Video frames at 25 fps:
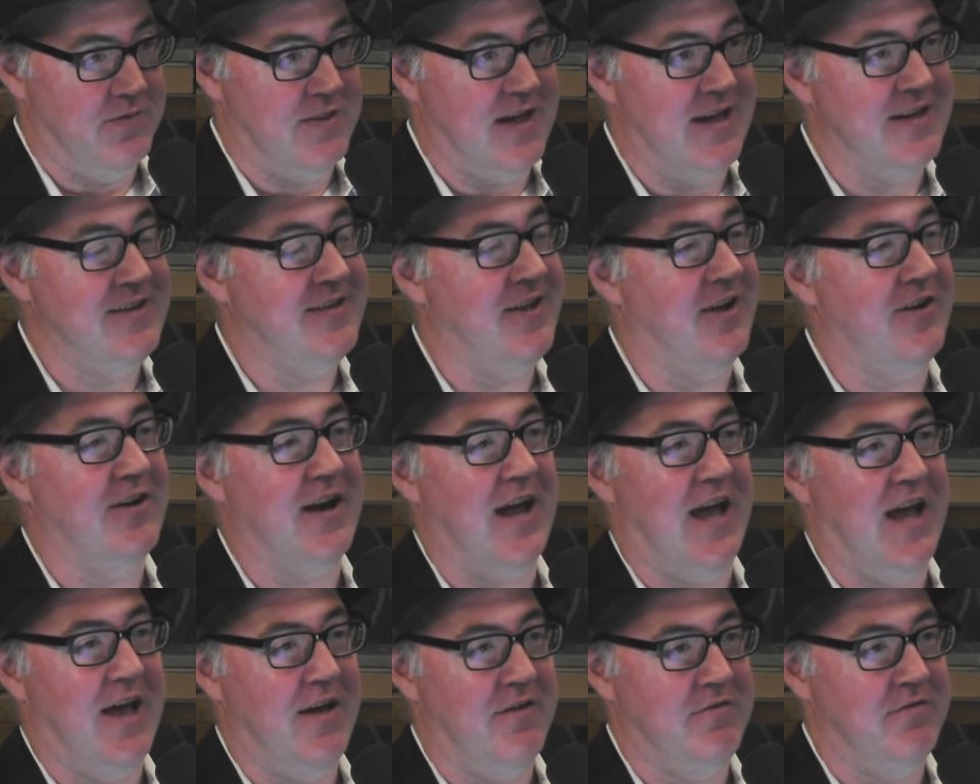They don't
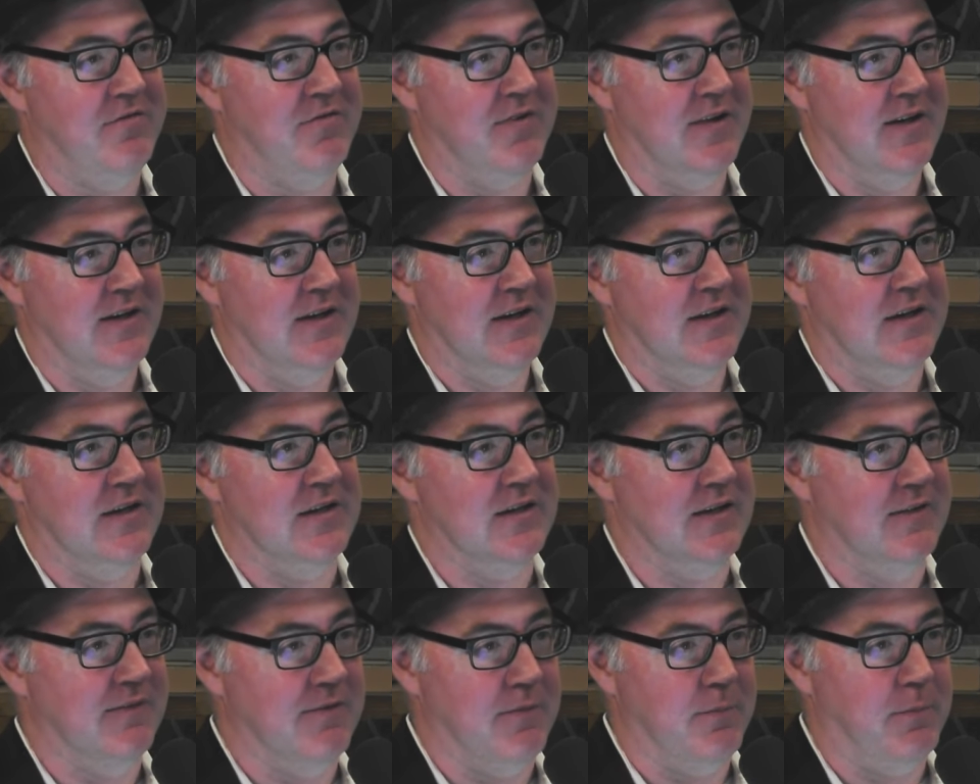have
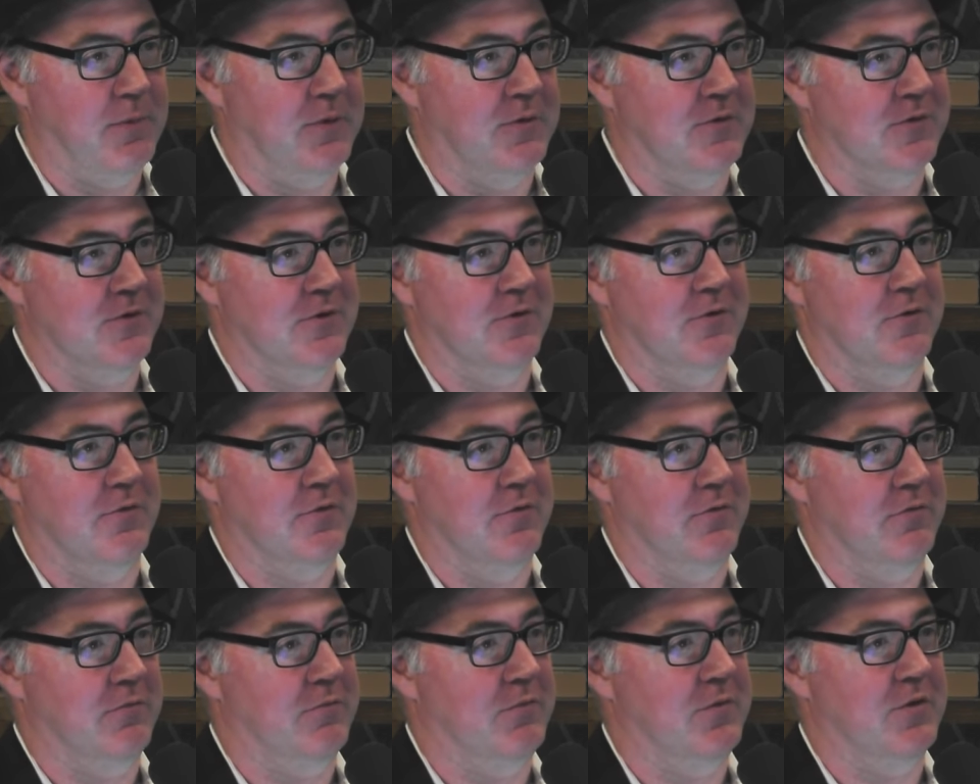
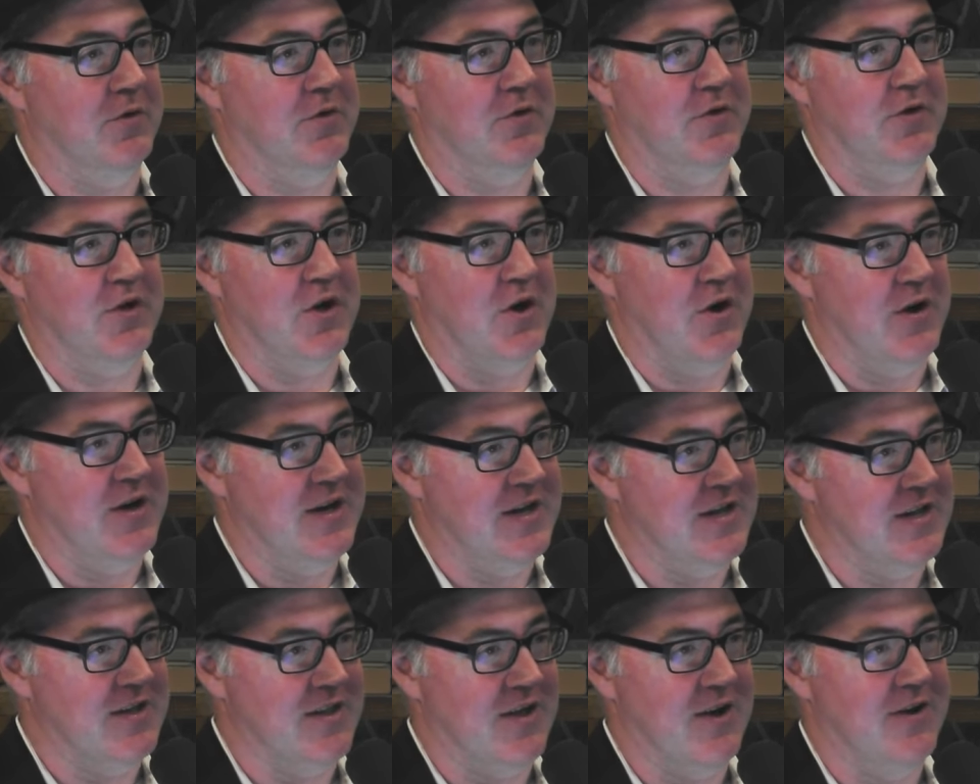Liverpool or
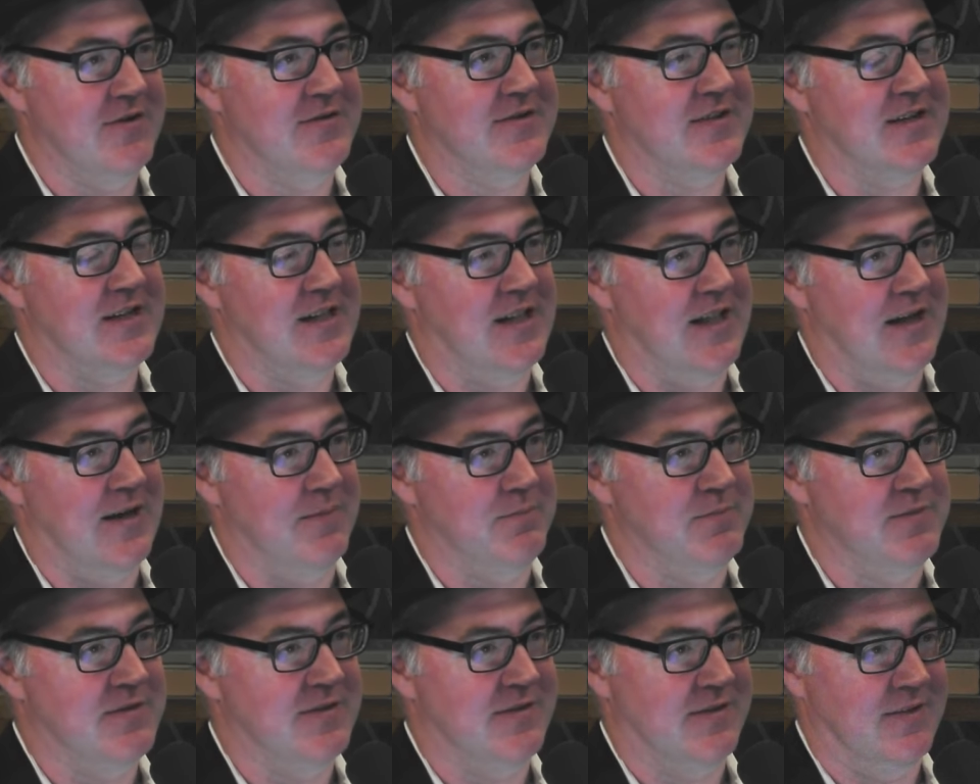any of those
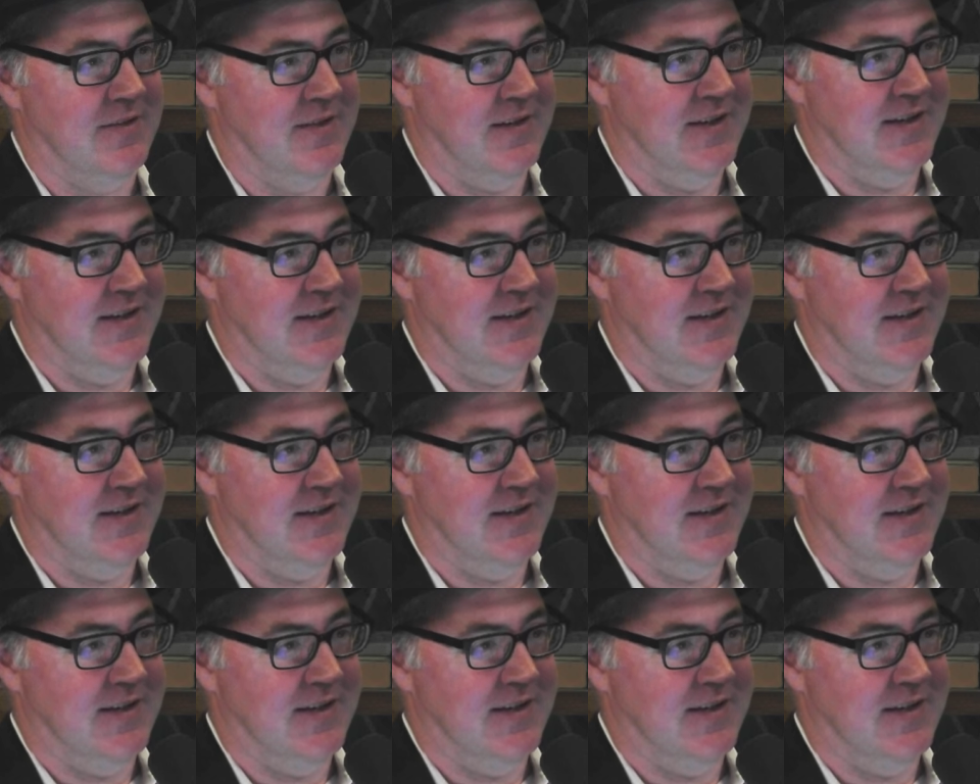clubs.